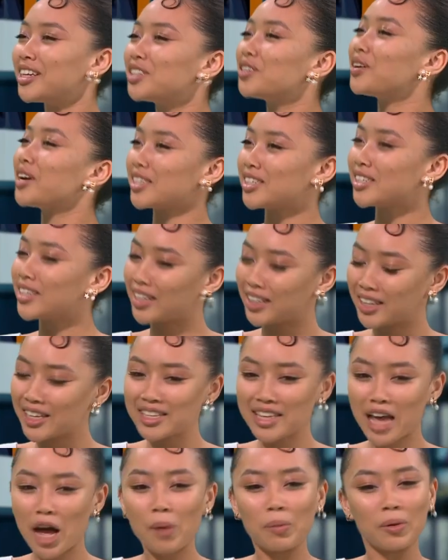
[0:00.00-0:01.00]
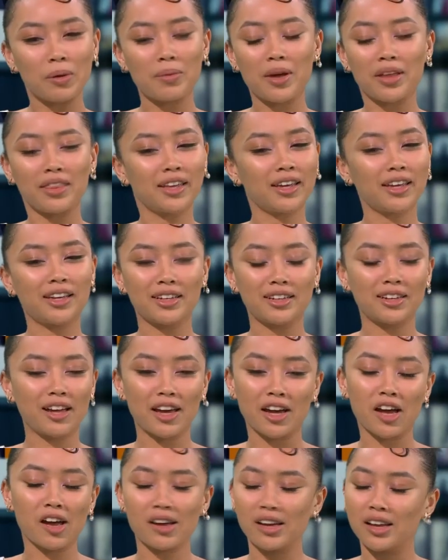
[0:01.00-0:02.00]
do, actually. This album, I think,
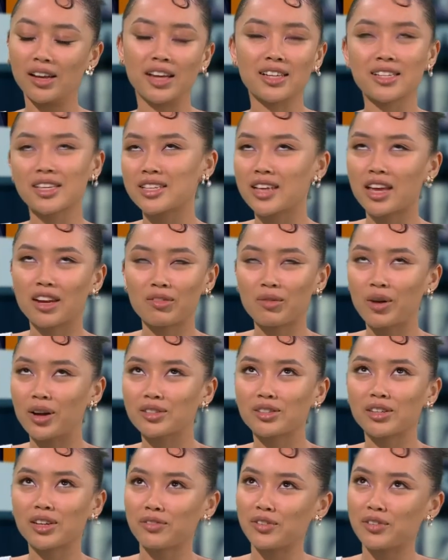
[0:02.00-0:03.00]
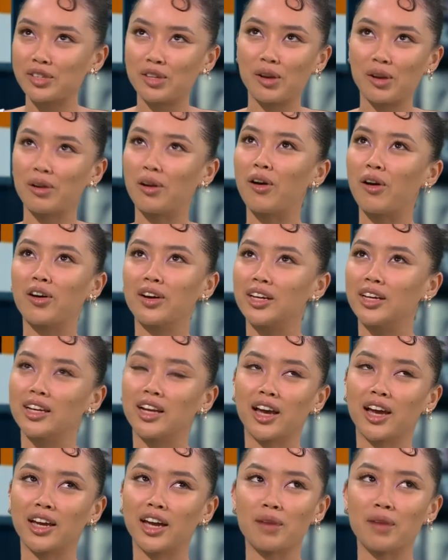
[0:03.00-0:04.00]
like, as I said, I've worked on it for so long, and,
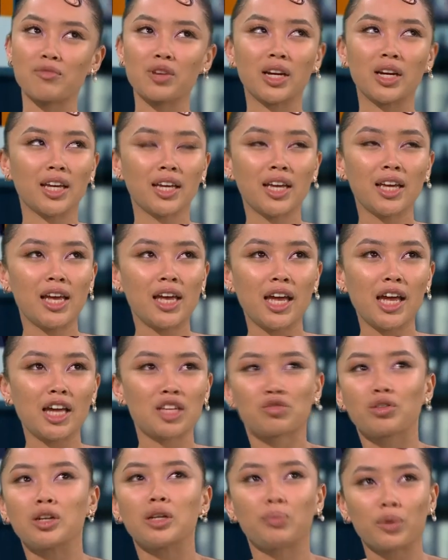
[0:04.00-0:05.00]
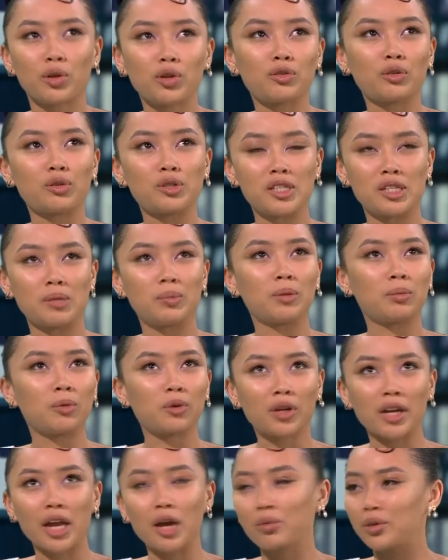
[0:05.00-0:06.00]
like, it's really beautiful to see people
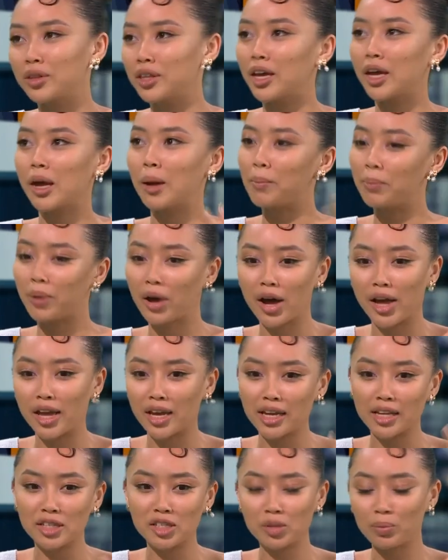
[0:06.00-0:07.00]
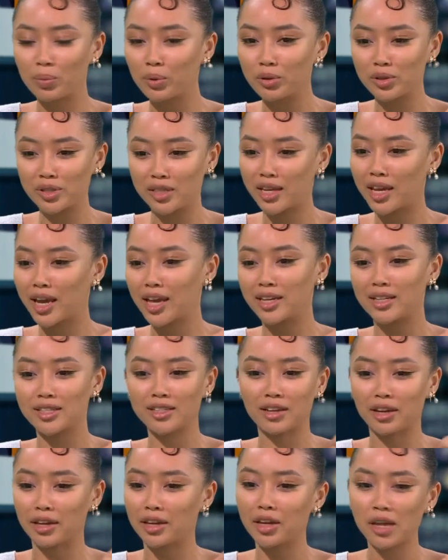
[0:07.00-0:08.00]
connect with it and buy it and support it, and it's,
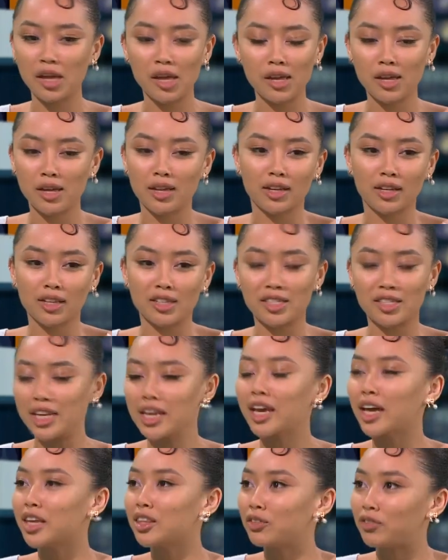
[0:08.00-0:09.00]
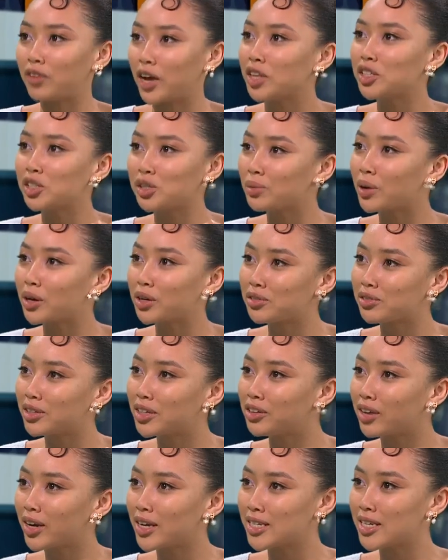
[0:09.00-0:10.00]
like, seeing it in the flesh as well is
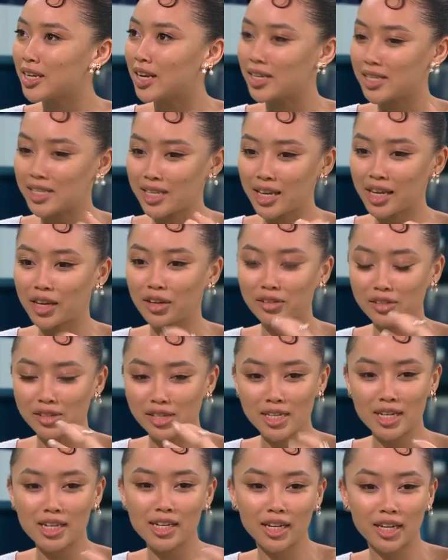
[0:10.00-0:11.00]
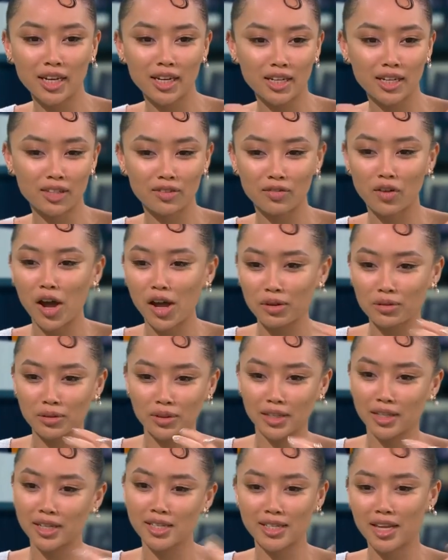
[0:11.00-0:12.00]
really crazy, like, seeing it on the CD and in the vinyl
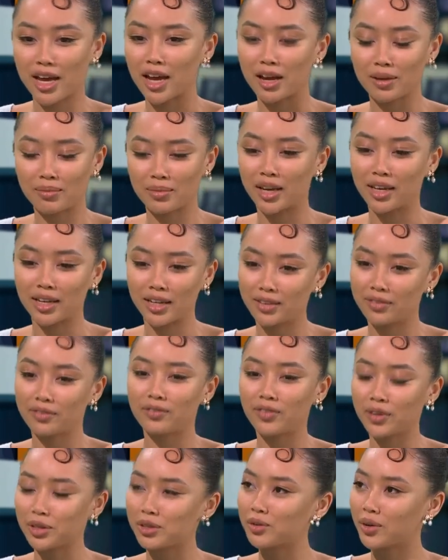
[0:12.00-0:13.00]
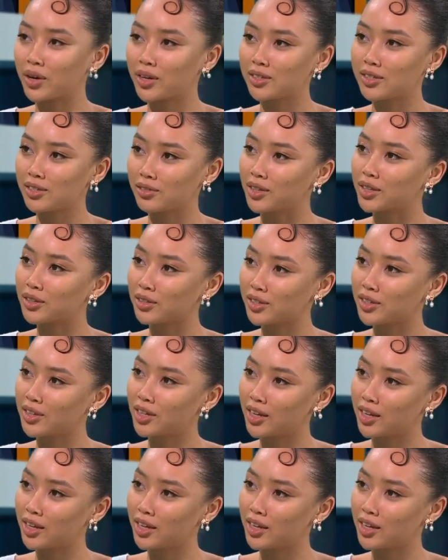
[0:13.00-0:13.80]
and the cassette, I'm like, it feels quite surreal, so, yeah.